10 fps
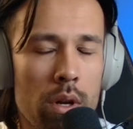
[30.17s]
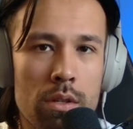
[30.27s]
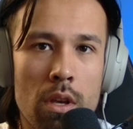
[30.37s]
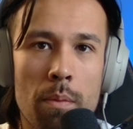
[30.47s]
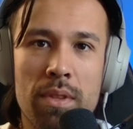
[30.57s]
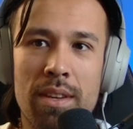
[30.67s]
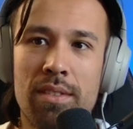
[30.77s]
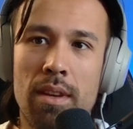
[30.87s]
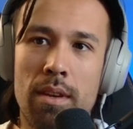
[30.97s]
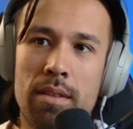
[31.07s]
is up?
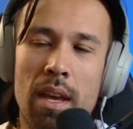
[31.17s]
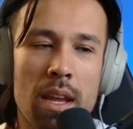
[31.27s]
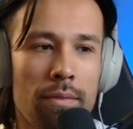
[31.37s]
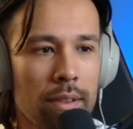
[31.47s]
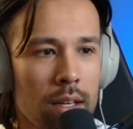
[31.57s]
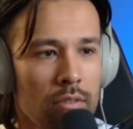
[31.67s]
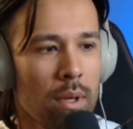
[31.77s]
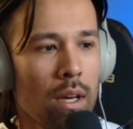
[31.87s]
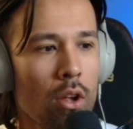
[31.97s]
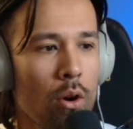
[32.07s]
This is NF. Leave
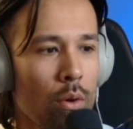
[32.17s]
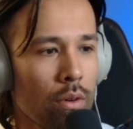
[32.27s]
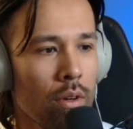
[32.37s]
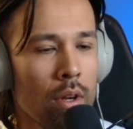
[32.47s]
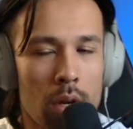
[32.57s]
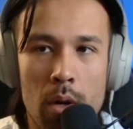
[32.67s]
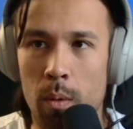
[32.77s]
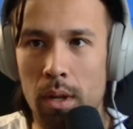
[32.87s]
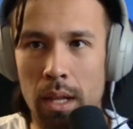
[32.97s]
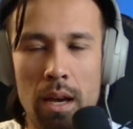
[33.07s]
me alone.
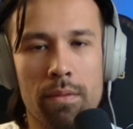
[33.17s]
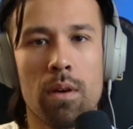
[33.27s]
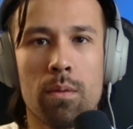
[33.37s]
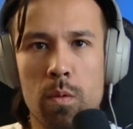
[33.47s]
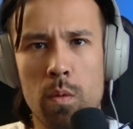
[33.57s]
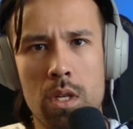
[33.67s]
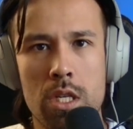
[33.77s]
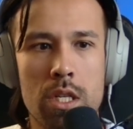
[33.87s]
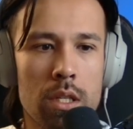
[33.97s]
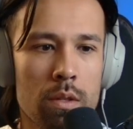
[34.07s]
We're live on
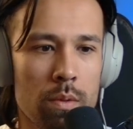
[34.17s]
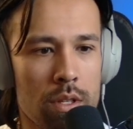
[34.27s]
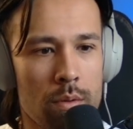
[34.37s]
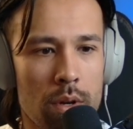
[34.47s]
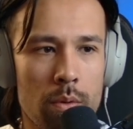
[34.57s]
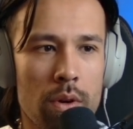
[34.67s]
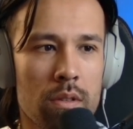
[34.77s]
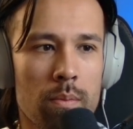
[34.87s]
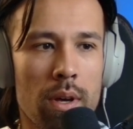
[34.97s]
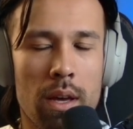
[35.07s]
Twitch. This was a
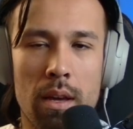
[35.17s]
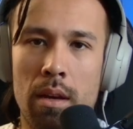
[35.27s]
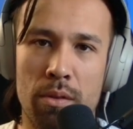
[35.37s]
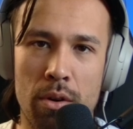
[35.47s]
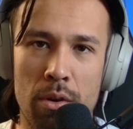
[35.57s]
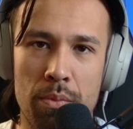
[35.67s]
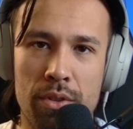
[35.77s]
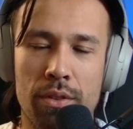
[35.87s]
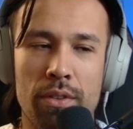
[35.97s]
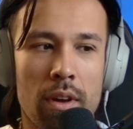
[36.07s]
request by
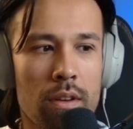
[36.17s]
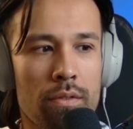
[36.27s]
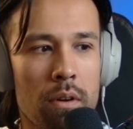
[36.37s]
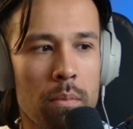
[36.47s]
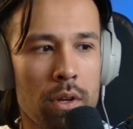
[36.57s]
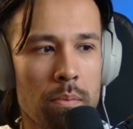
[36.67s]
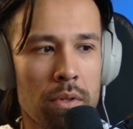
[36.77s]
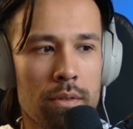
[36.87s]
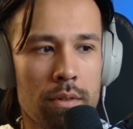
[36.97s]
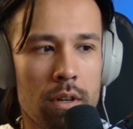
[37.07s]
Derbs. Thank you very much,
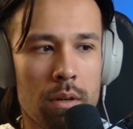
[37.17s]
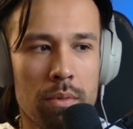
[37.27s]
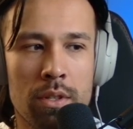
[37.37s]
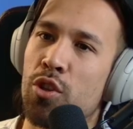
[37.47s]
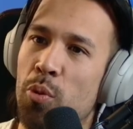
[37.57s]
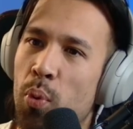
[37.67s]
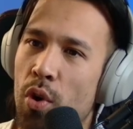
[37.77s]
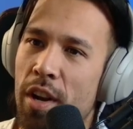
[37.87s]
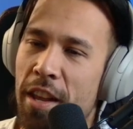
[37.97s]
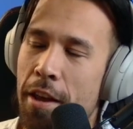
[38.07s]
Mr. Derbs.
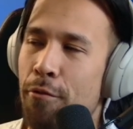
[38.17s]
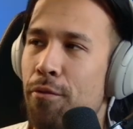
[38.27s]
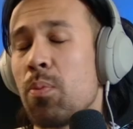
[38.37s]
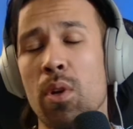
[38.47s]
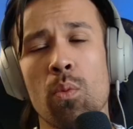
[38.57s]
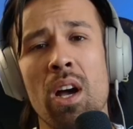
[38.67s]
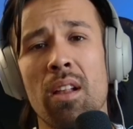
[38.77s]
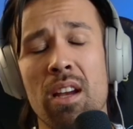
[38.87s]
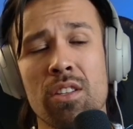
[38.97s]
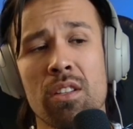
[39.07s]
Support NF. Been a
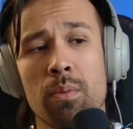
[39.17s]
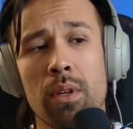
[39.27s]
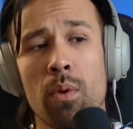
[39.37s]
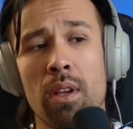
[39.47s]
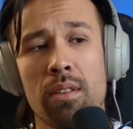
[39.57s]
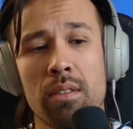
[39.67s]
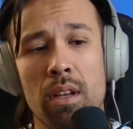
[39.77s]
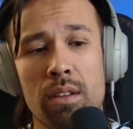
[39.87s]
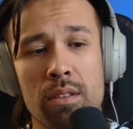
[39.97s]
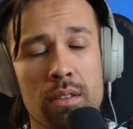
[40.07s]
while. Actually, it's been a while since
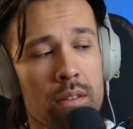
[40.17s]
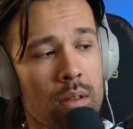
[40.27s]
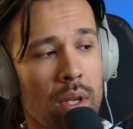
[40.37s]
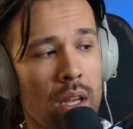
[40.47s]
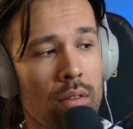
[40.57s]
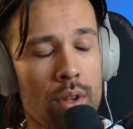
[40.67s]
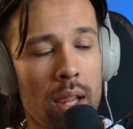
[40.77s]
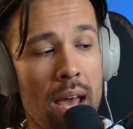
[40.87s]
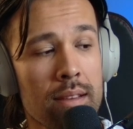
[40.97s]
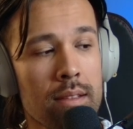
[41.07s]
I listened to some NF. The
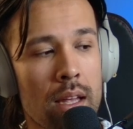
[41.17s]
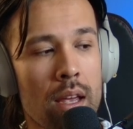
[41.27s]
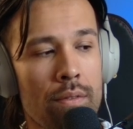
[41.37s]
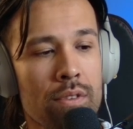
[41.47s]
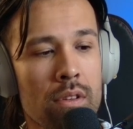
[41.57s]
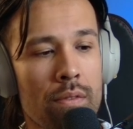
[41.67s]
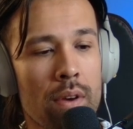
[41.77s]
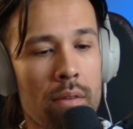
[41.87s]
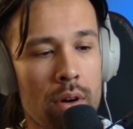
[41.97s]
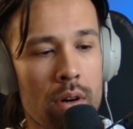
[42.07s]
last NF
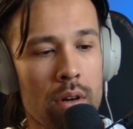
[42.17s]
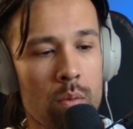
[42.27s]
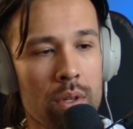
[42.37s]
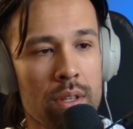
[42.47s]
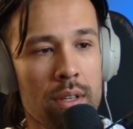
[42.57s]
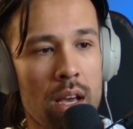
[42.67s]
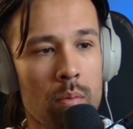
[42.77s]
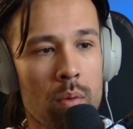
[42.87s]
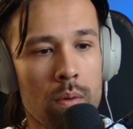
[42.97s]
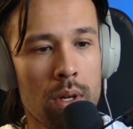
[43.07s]
stuff I've heard was his
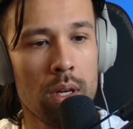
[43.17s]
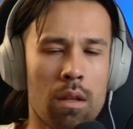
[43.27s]
album. Right.